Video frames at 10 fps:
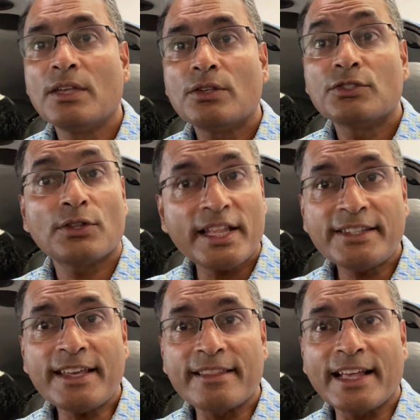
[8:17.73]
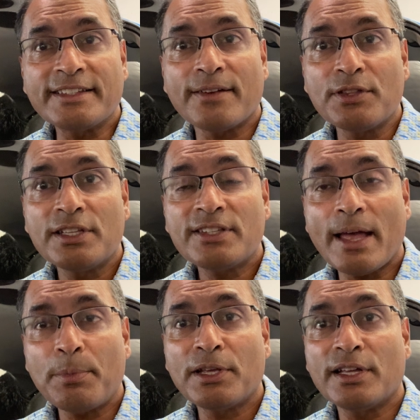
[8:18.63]
So that's it. That's everything that's
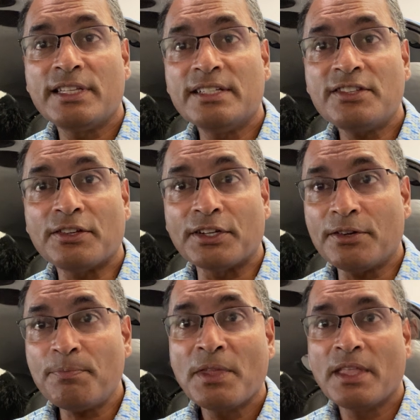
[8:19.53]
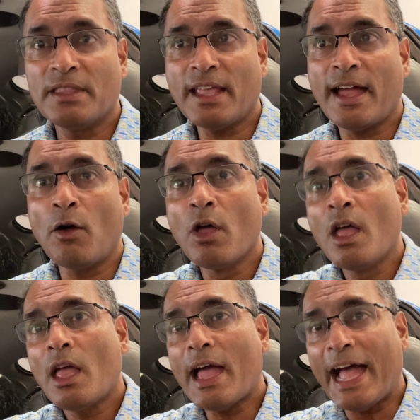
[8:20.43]
happening on the interior. Now,
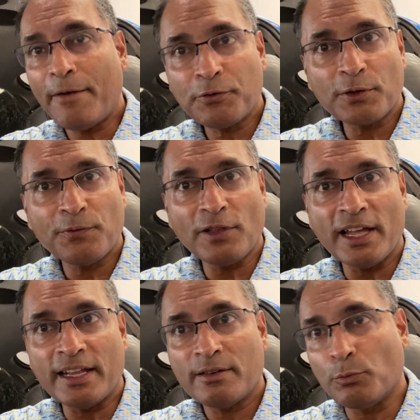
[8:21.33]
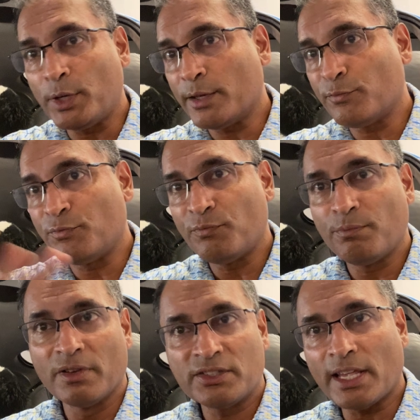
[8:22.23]
after a flight, we've
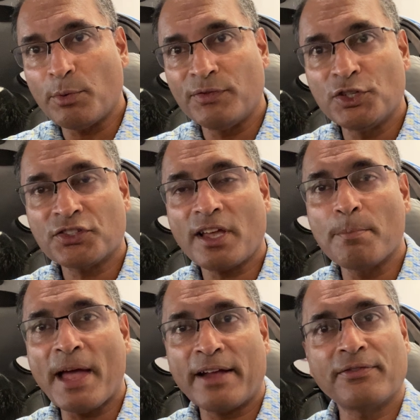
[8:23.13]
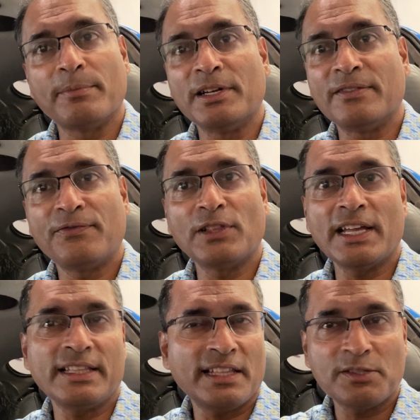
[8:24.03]
just come back from a
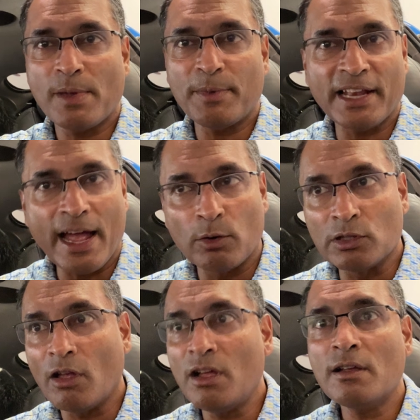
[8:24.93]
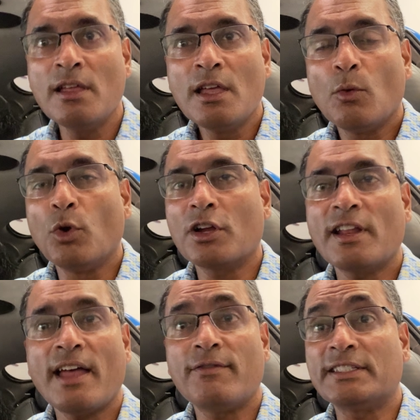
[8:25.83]
flight that's maybe an hour long. We're going to
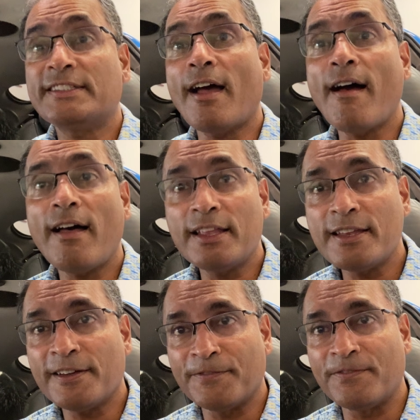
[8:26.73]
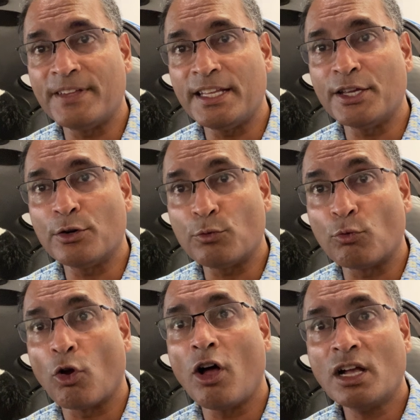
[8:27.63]
have a ton of video,
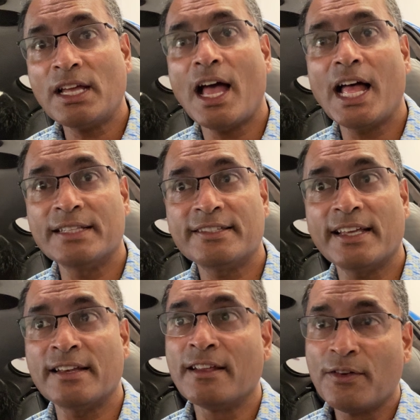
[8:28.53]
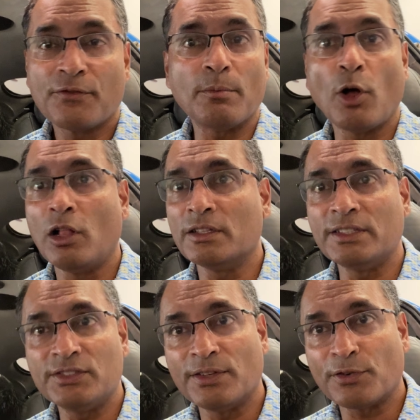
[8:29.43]
raw content from all of
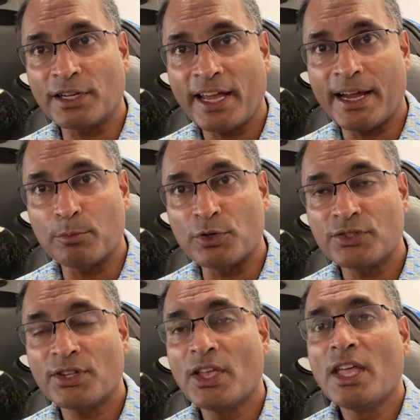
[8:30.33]
these different cameras.